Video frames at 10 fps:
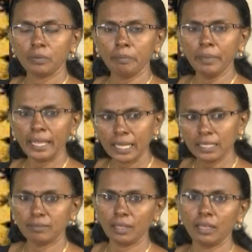main
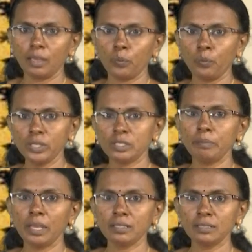thing which
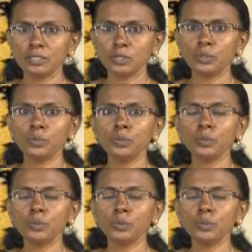makes us to